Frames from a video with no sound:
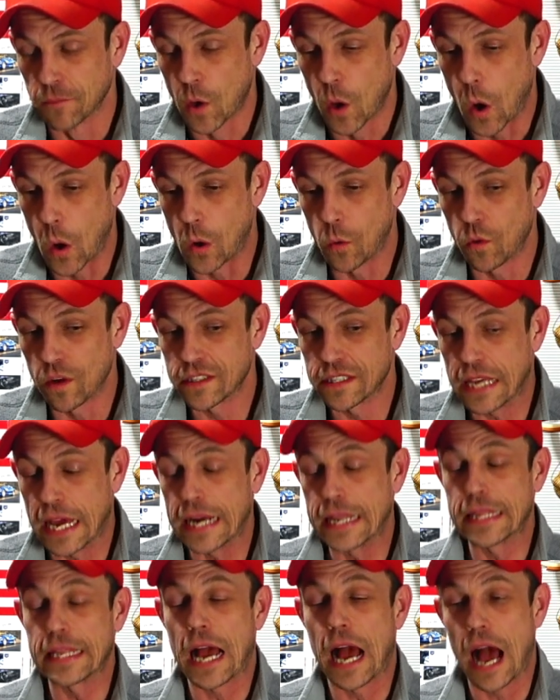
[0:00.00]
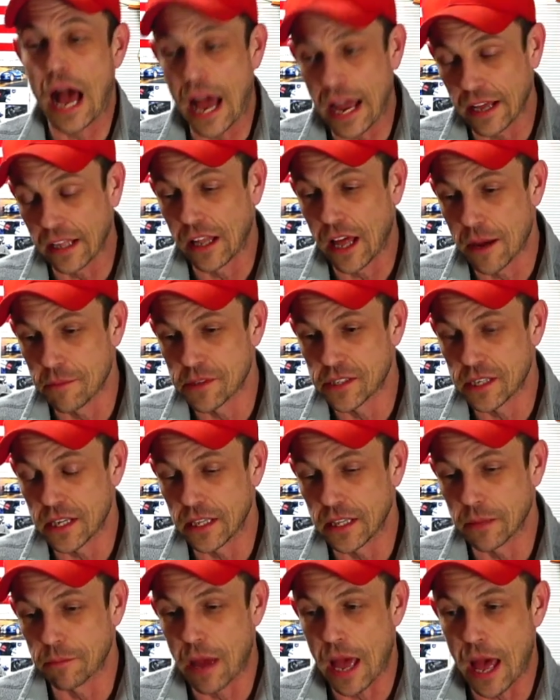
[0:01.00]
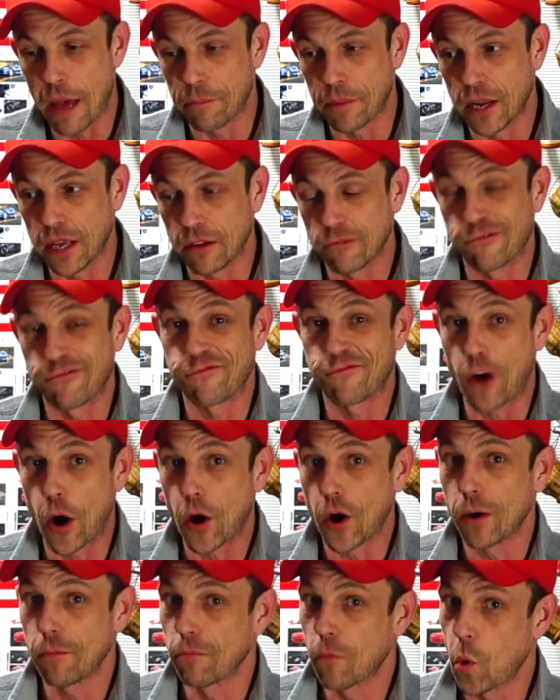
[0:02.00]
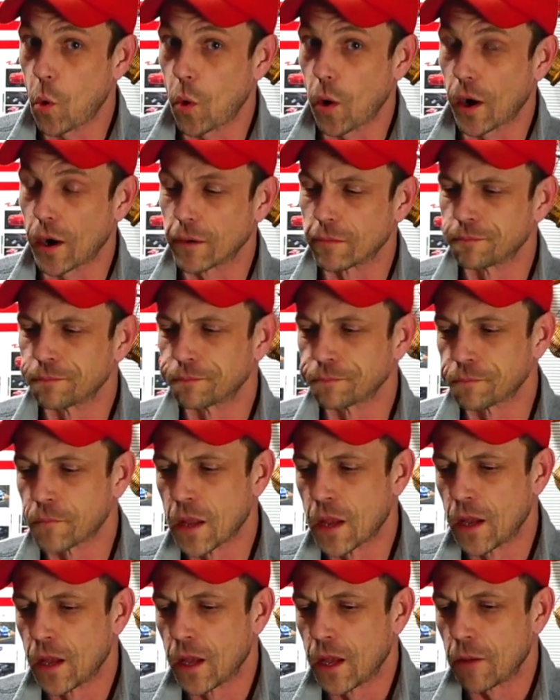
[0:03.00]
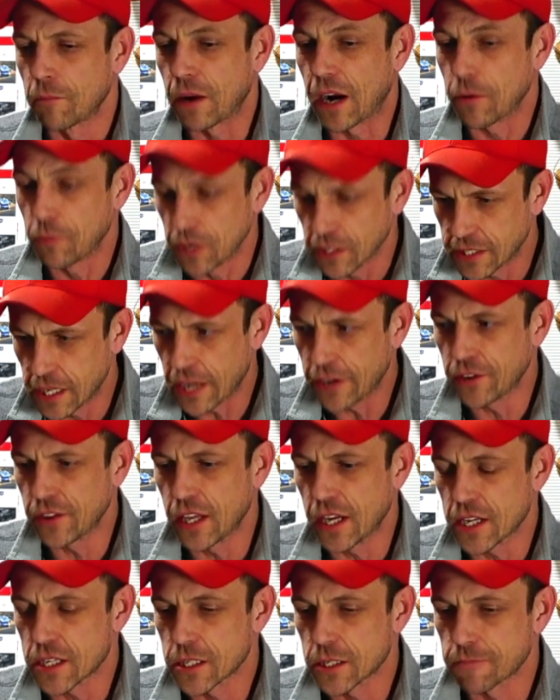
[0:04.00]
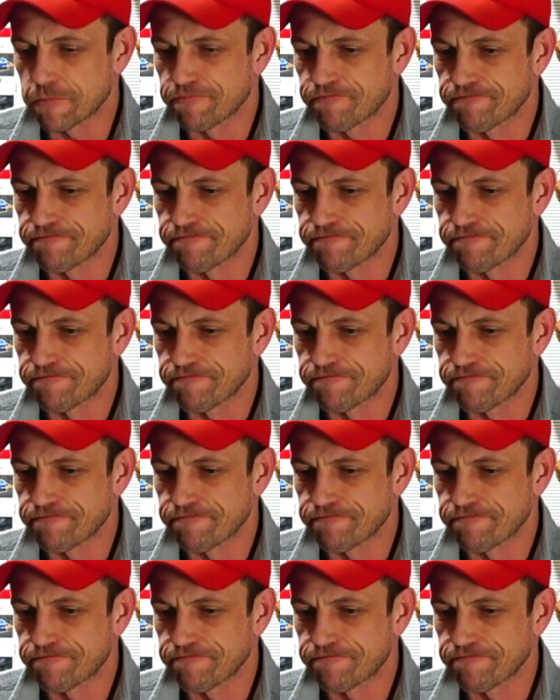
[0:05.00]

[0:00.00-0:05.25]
or what side of the aisle I'm seeing them happening far more. But I will tell you this.